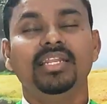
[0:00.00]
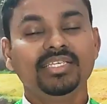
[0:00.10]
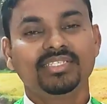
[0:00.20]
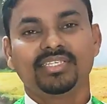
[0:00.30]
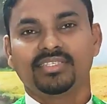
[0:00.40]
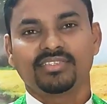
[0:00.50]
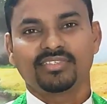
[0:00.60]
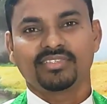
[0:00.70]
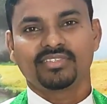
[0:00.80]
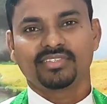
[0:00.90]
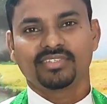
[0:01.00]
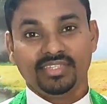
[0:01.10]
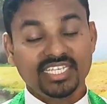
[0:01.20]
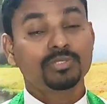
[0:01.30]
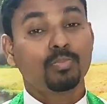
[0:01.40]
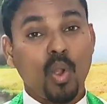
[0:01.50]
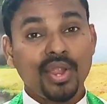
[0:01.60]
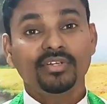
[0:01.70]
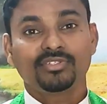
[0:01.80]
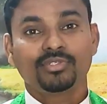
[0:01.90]
listens." This
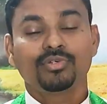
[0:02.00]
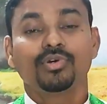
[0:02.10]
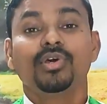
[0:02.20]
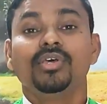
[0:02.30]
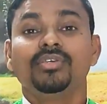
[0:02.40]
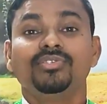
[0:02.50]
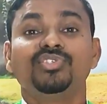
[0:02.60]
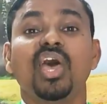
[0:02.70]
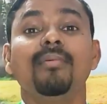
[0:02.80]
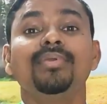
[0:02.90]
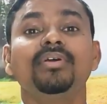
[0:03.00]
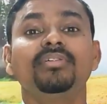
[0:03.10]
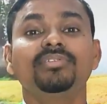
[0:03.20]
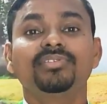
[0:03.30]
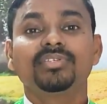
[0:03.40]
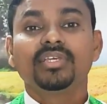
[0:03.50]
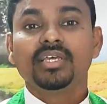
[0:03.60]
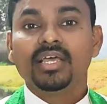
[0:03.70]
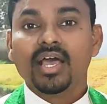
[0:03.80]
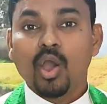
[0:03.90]
points to Samuel's
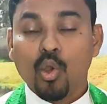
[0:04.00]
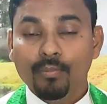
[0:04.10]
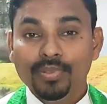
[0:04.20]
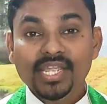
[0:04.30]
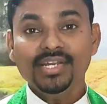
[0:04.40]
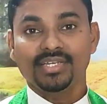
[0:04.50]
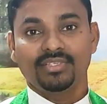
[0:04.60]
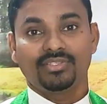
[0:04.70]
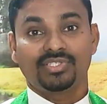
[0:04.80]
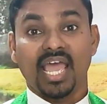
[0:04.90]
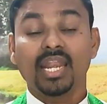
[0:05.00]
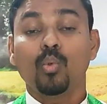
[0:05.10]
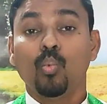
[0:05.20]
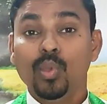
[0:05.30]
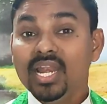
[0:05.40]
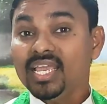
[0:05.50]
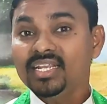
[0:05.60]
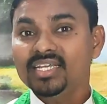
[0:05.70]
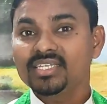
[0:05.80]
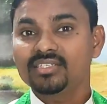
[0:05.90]
obedience and
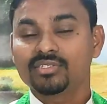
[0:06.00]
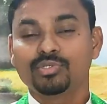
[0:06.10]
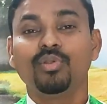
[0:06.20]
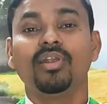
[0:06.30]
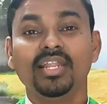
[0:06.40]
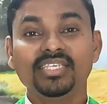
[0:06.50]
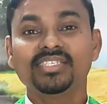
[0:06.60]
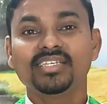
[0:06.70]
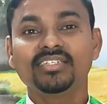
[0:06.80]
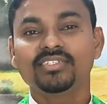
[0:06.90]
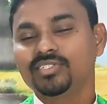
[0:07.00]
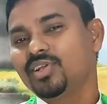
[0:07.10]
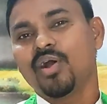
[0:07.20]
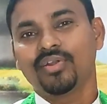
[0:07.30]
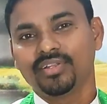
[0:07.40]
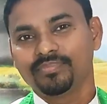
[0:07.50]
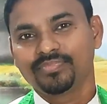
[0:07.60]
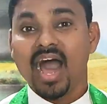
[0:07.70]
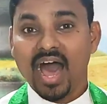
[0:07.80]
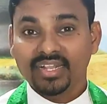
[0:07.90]
willingness to listen to God.
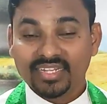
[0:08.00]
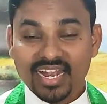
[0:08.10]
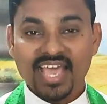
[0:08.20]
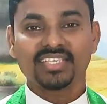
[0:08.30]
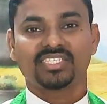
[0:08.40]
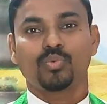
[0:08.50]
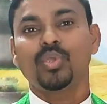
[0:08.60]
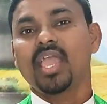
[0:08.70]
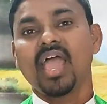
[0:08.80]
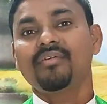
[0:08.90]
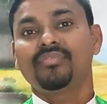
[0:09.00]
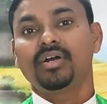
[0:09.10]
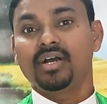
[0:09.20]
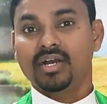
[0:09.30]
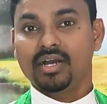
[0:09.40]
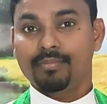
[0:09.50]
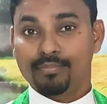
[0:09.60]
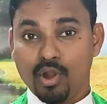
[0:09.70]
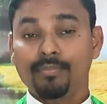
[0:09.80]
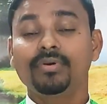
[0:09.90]
Unless we have a
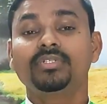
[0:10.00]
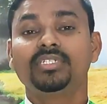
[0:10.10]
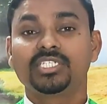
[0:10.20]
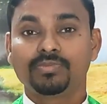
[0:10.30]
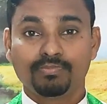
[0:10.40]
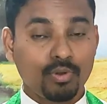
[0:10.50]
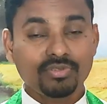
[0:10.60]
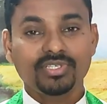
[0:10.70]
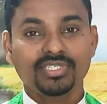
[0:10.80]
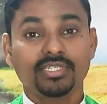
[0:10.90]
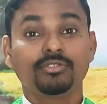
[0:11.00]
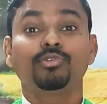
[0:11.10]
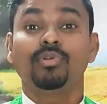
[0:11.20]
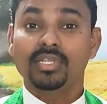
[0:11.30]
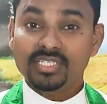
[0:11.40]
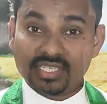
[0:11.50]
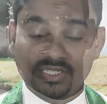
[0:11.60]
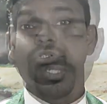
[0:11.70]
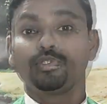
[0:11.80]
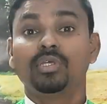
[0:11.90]
proper disposition to
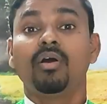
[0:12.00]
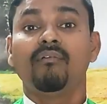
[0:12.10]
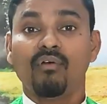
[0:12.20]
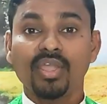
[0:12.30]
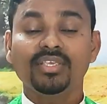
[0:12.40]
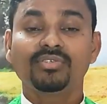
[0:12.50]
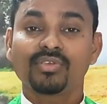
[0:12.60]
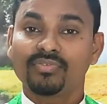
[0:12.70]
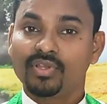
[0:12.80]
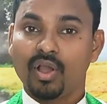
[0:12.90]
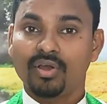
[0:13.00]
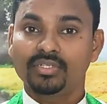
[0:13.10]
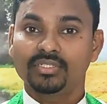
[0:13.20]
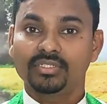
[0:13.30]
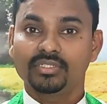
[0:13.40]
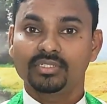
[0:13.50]
listen to the voice of God,